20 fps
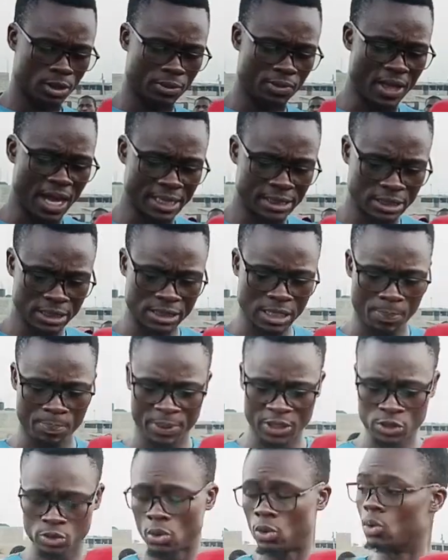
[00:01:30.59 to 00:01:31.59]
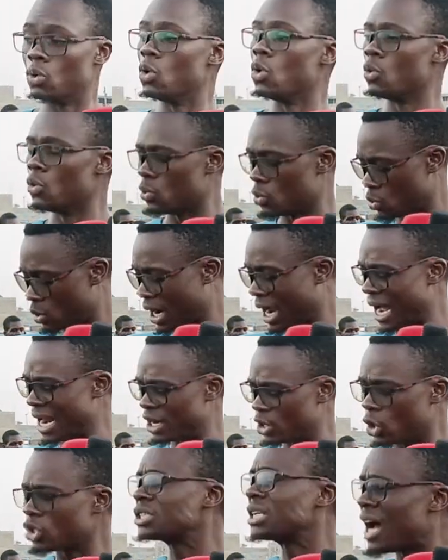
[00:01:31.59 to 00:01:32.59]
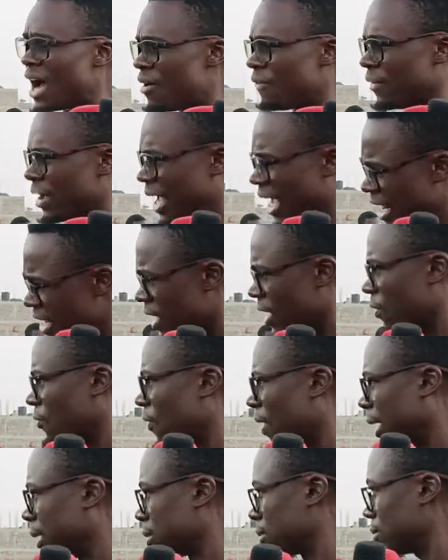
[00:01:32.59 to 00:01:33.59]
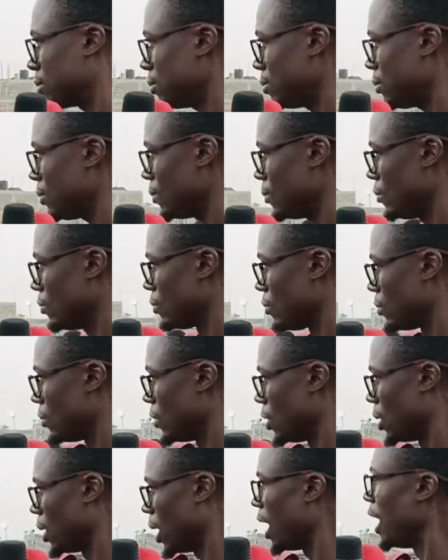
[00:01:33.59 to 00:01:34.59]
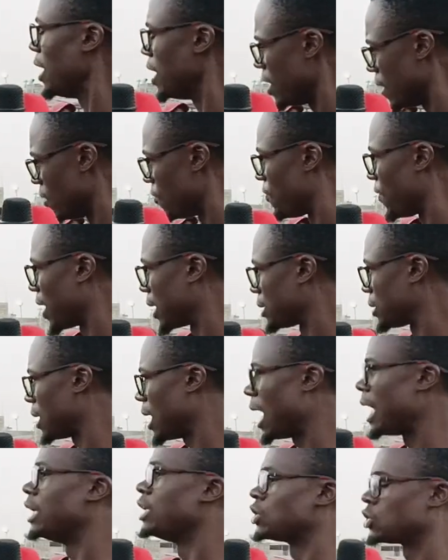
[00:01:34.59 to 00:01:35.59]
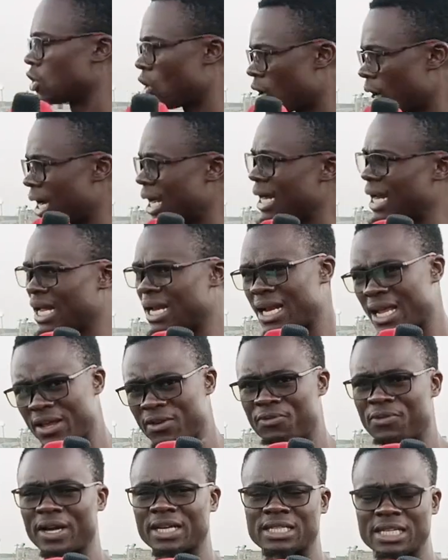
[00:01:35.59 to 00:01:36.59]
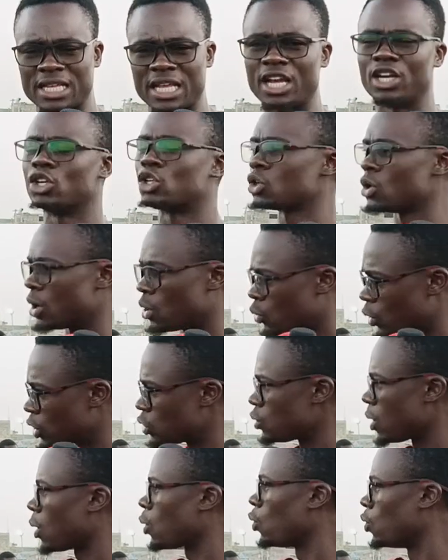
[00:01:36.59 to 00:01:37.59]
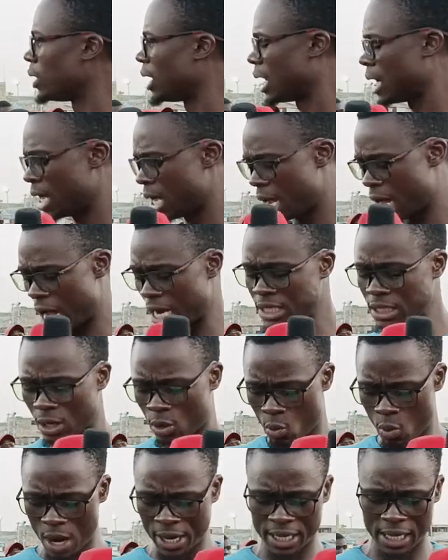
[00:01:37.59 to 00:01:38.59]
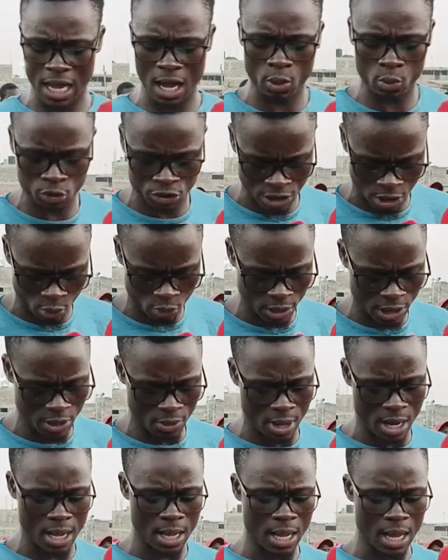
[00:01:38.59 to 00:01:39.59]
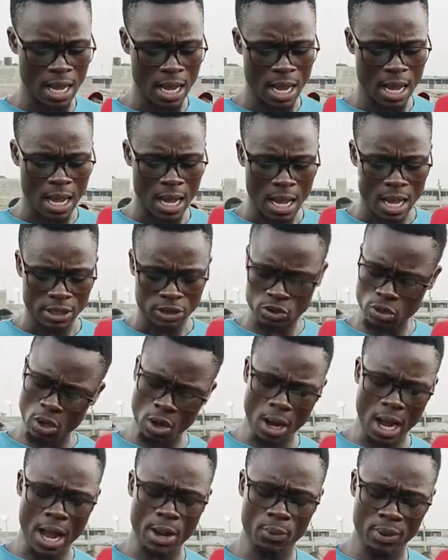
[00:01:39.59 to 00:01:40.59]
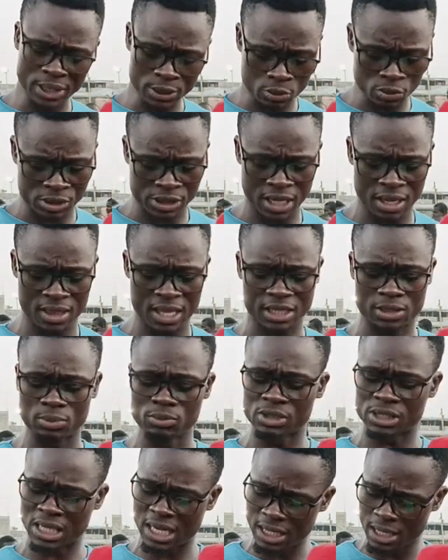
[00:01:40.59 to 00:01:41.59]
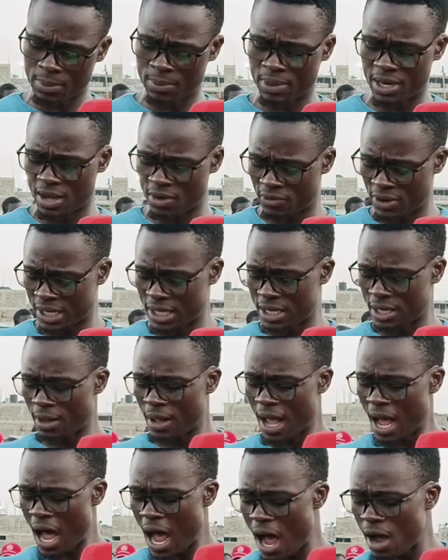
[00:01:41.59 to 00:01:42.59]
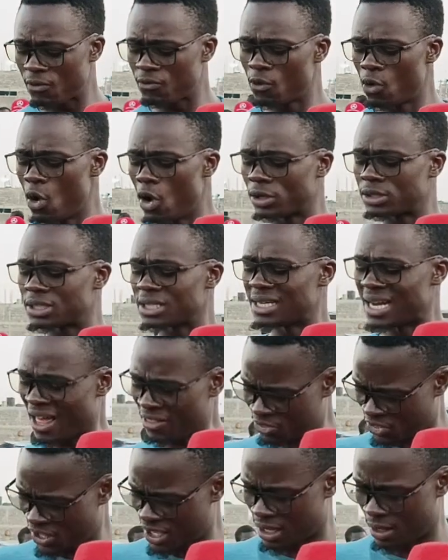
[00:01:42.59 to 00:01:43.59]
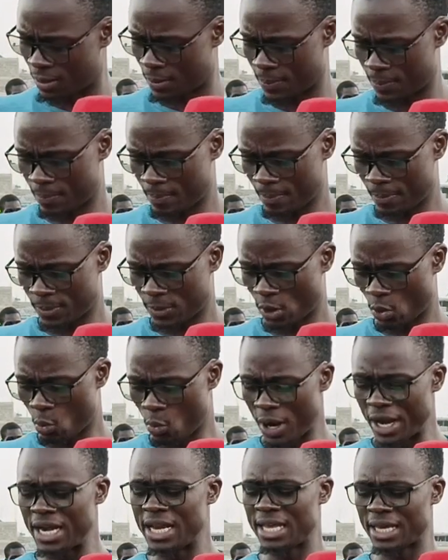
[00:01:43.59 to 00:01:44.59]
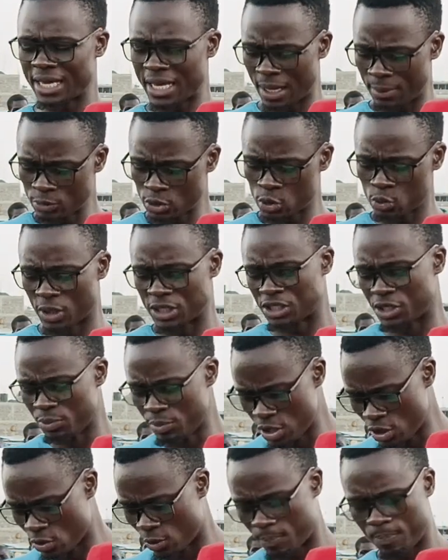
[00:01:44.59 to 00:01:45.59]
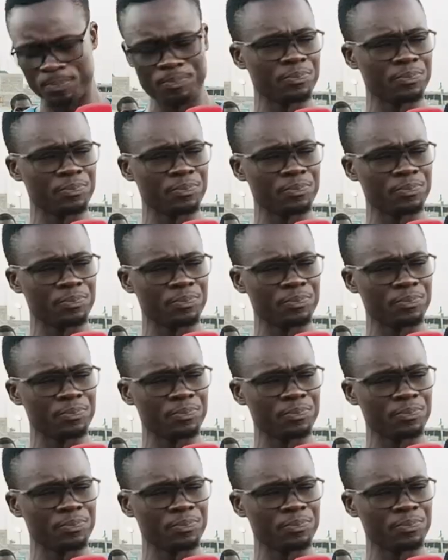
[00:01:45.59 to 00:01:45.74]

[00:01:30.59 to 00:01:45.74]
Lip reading: That is a person who cannot have any effect. Any effect. Alitoka na ile effect yenye alitoa kwetu hakuna. Hata kwake hakuchaguliwa. So I want to say that Musalia and Mudavadi have got nothing when he comes to Azimio.